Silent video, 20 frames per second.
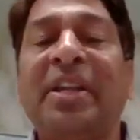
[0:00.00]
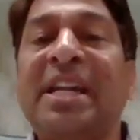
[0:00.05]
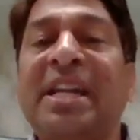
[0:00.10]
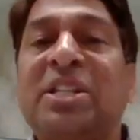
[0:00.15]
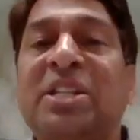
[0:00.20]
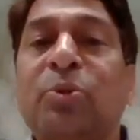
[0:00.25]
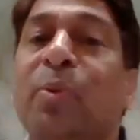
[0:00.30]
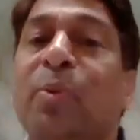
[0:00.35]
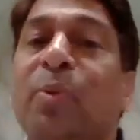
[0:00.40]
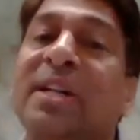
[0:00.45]

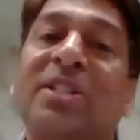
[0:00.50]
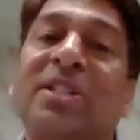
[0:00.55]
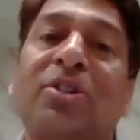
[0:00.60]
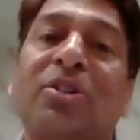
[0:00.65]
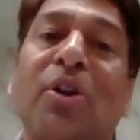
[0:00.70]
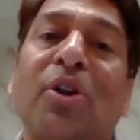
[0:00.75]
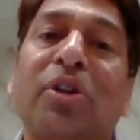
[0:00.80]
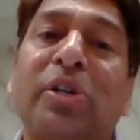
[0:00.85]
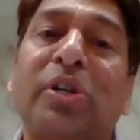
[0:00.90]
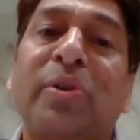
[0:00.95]
these works
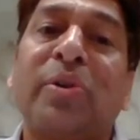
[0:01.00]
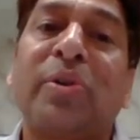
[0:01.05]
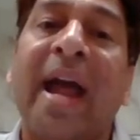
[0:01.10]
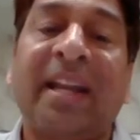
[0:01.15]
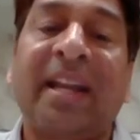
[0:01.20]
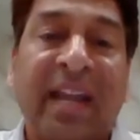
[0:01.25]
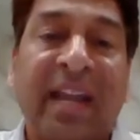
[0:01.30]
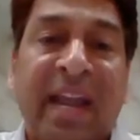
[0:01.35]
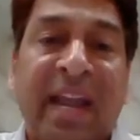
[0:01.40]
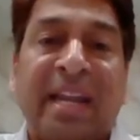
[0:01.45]

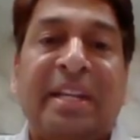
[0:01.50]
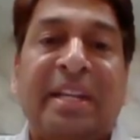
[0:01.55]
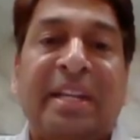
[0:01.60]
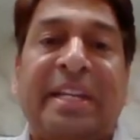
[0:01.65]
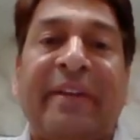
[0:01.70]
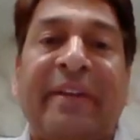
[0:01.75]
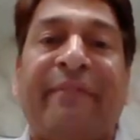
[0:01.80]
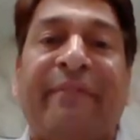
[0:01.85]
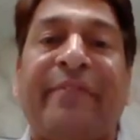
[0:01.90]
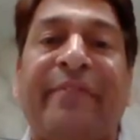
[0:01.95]
contract in
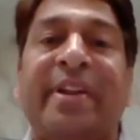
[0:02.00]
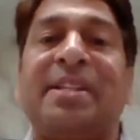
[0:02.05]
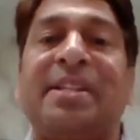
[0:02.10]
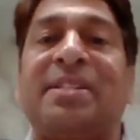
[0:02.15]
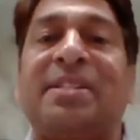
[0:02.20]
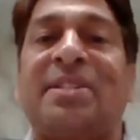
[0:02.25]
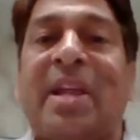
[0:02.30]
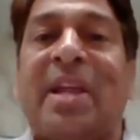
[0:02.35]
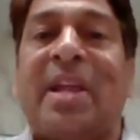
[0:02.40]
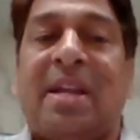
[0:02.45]

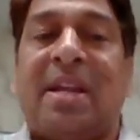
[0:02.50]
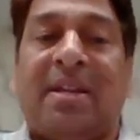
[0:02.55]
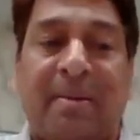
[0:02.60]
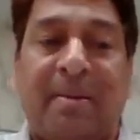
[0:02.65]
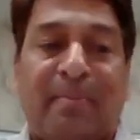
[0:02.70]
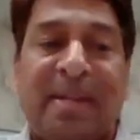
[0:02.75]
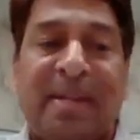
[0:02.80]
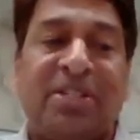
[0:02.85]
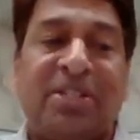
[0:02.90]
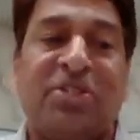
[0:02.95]
different state?
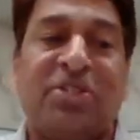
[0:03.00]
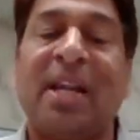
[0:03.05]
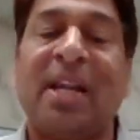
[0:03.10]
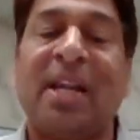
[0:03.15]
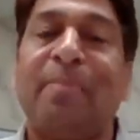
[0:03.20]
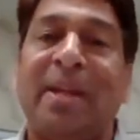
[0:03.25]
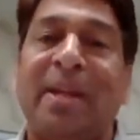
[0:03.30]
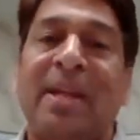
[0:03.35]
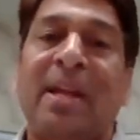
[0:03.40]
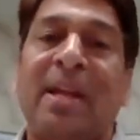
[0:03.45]
Please
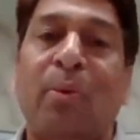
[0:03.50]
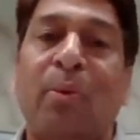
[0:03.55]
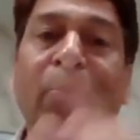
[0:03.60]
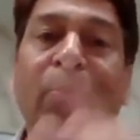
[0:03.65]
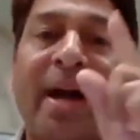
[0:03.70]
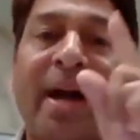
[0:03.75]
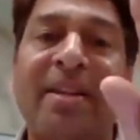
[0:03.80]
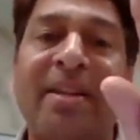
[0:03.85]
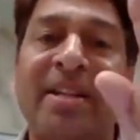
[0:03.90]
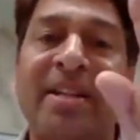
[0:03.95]
tell me,
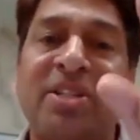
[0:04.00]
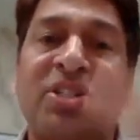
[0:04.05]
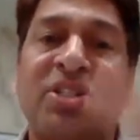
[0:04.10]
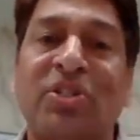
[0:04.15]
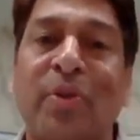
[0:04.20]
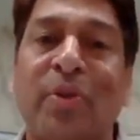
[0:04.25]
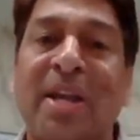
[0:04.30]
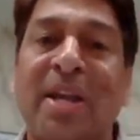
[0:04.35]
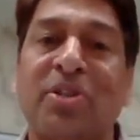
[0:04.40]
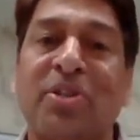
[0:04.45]
one
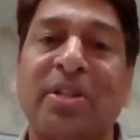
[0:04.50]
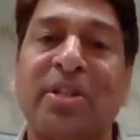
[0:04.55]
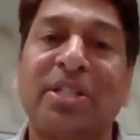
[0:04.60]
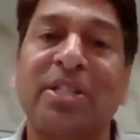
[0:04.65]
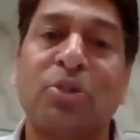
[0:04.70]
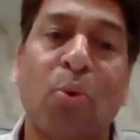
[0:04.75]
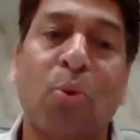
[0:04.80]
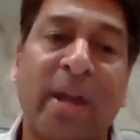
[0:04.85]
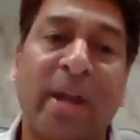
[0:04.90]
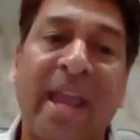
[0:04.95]
registration
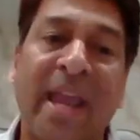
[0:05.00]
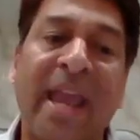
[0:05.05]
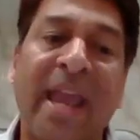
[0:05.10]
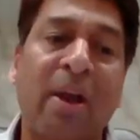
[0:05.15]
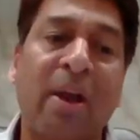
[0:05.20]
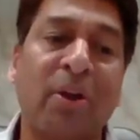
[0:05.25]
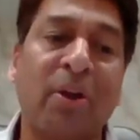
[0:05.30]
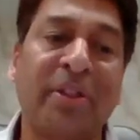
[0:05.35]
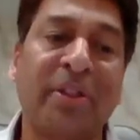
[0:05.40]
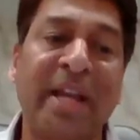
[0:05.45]
is
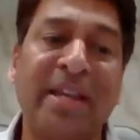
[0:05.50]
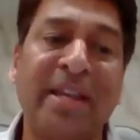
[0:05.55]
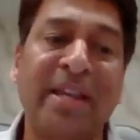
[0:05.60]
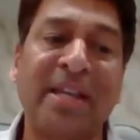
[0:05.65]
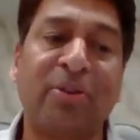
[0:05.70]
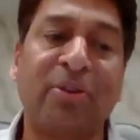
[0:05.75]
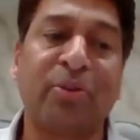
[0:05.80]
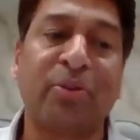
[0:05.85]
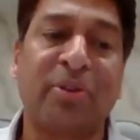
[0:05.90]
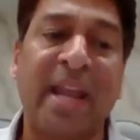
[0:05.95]
okay, or they
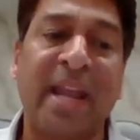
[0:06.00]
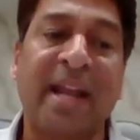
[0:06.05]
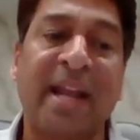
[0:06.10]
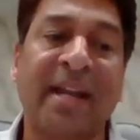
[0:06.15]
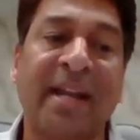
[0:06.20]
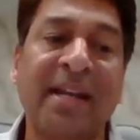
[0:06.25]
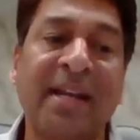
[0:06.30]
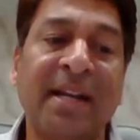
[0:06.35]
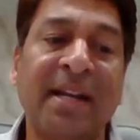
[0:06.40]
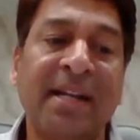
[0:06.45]
need to
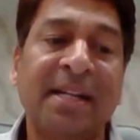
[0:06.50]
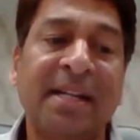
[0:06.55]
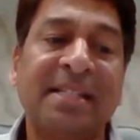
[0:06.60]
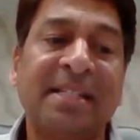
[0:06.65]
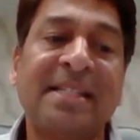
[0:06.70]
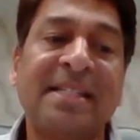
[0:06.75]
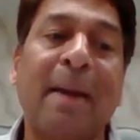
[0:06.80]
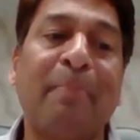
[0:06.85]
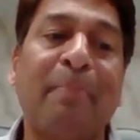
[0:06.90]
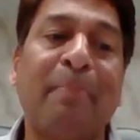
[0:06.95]
take
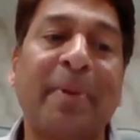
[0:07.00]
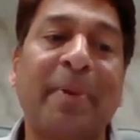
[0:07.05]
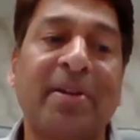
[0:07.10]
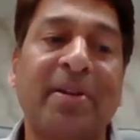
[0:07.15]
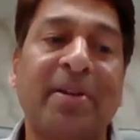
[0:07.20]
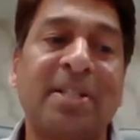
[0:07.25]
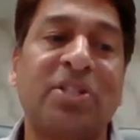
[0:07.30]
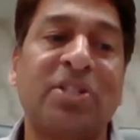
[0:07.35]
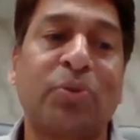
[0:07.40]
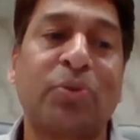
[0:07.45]
separate
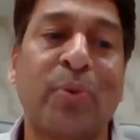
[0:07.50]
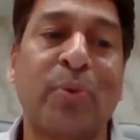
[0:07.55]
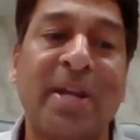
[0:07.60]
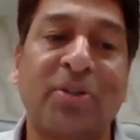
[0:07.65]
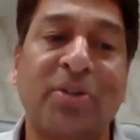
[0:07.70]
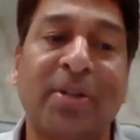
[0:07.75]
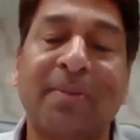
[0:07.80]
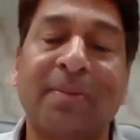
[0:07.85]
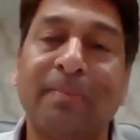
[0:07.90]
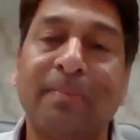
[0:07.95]

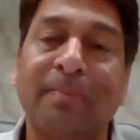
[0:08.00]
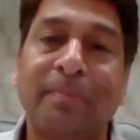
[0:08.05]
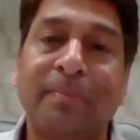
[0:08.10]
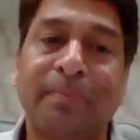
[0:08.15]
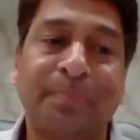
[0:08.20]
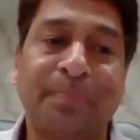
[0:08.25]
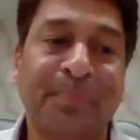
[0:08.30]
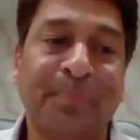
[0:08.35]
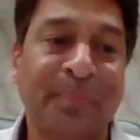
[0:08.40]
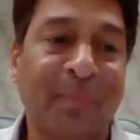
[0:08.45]
registration?
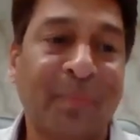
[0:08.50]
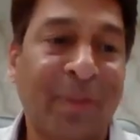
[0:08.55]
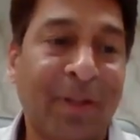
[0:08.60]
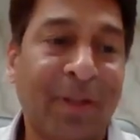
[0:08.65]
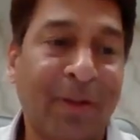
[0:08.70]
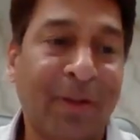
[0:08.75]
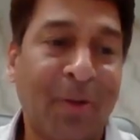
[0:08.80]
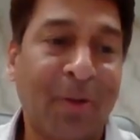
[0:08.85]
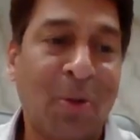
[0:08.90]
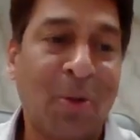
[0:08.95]

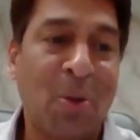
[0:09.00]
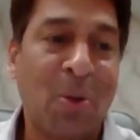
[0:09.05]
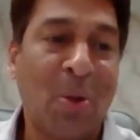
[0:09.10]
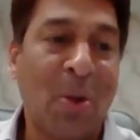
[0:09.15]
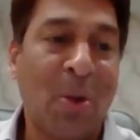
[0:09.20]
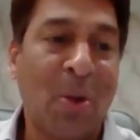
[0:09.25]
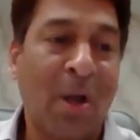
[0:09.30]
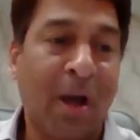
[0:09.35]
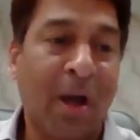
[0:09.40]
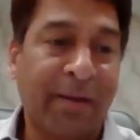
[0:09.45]

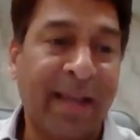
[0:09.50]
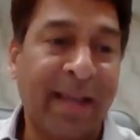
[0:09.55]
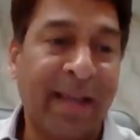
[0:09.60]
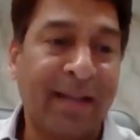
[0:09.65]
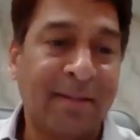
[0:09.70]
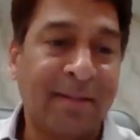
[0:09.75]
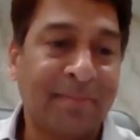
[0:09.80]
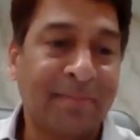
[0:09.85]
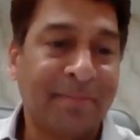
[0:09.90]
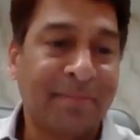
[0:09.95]

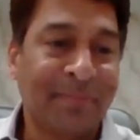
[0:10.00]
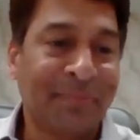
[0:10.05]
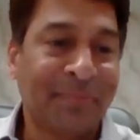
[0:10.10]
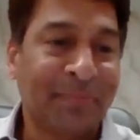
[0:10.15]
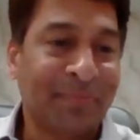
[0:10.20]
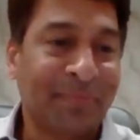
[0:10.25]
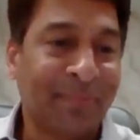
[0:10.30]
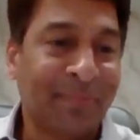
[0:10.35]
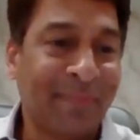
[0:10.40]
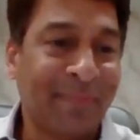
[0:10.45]
Okay.
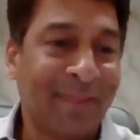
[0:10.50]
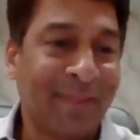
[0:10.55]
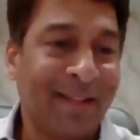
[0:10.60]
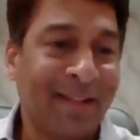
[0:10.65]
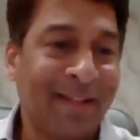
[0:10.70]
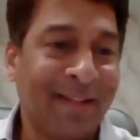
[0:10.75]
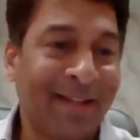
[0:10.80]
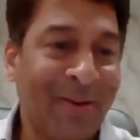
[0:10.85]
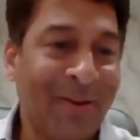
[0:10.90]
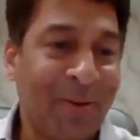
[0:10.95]

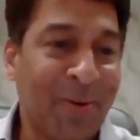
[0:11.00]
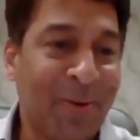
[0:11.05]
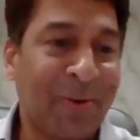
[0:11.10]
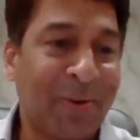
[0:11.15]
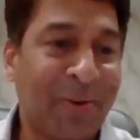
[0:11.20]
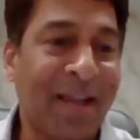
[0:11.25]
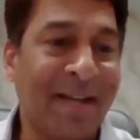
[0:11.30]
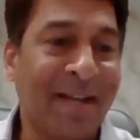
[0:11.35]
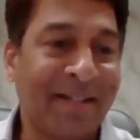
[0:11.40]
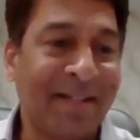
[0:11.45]

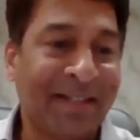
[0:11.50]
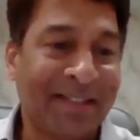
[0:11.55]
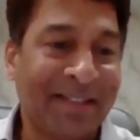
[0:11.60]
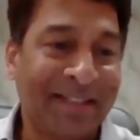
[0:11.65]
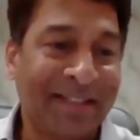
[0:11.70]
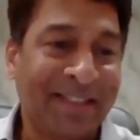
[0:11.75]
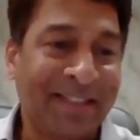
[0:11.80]
Okay.